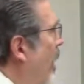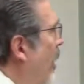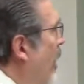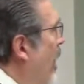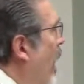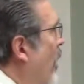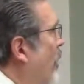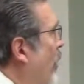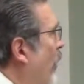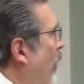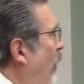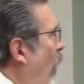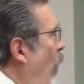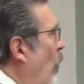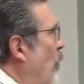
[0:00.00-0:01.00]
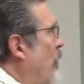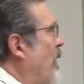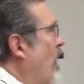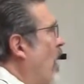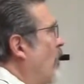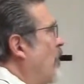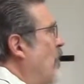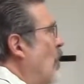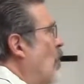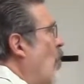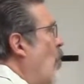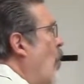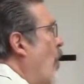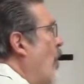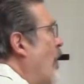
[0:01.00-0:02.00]
The unfolding of your
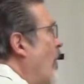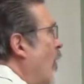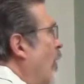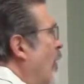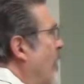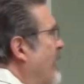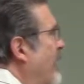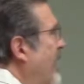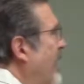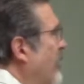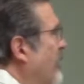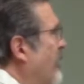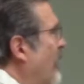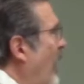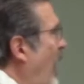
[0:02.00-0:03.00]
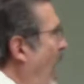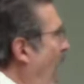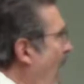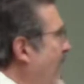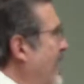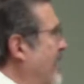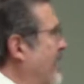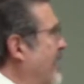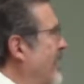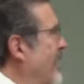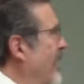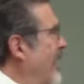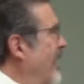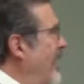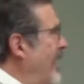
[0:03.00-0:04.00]
word gives light.
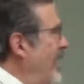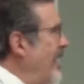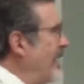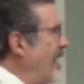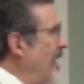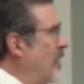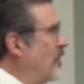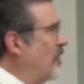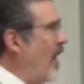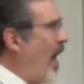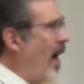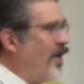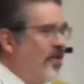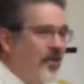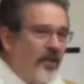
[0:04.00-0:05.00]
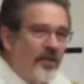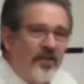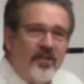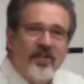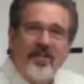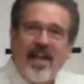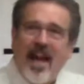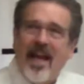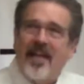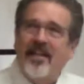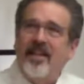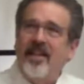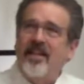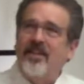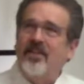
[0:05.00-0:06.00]
It gives
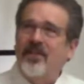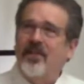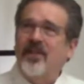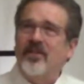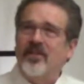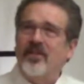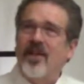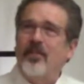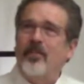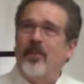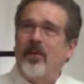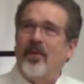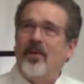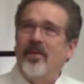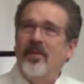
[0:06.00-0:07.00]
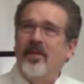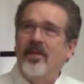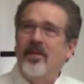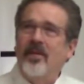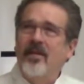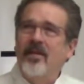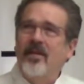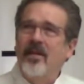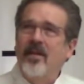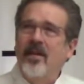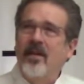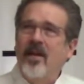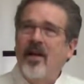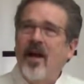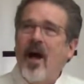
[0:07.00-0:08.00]
understanding to the simple.
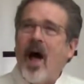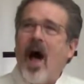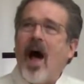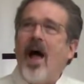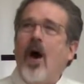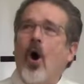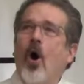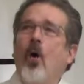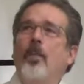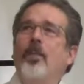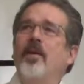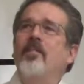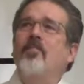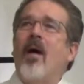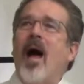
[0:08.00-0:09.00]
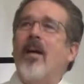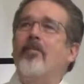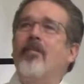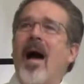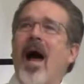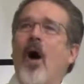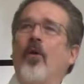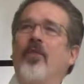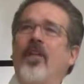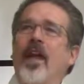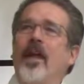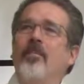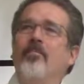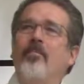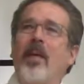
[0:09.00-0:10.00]
I open my mouth
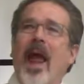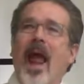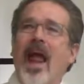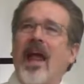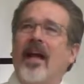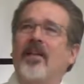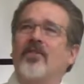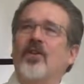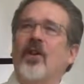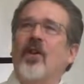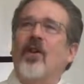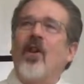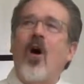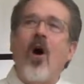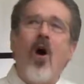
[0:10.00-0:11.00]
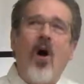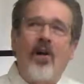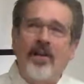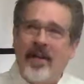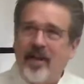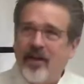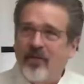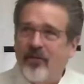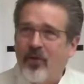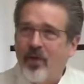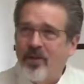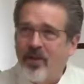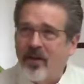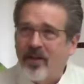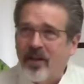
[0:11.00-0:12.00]
and pant, longing for
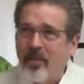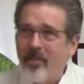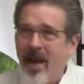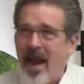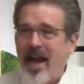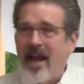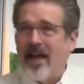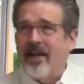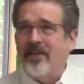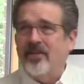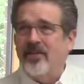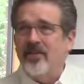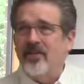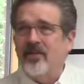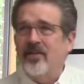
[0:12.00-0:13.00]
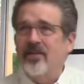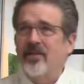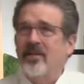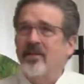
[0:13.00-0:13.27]
your commands.